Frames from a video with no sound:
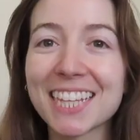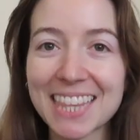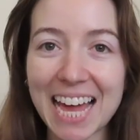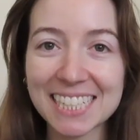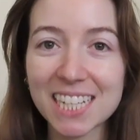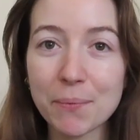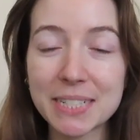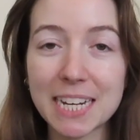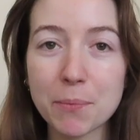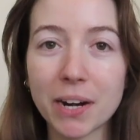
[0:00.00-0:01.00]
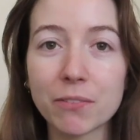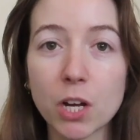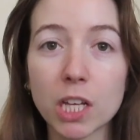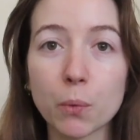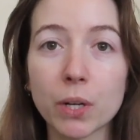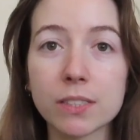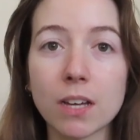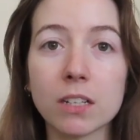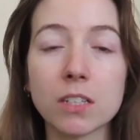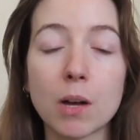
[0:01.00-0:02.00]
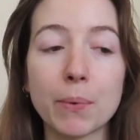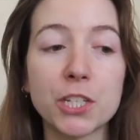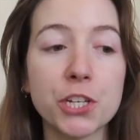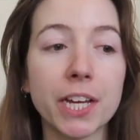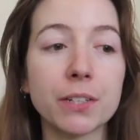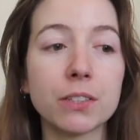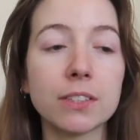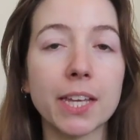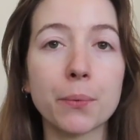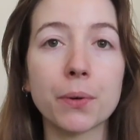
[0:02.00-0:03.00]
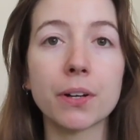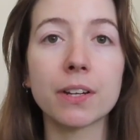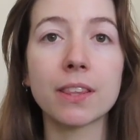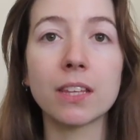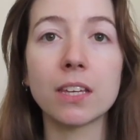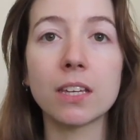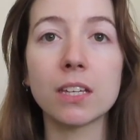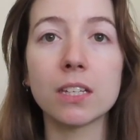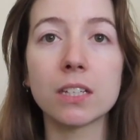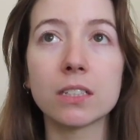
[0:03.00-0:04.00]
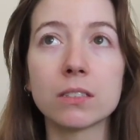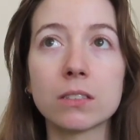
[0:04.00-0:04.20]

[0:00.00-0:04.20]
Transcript: last time I did a pair of color work socks on my channel, they were the,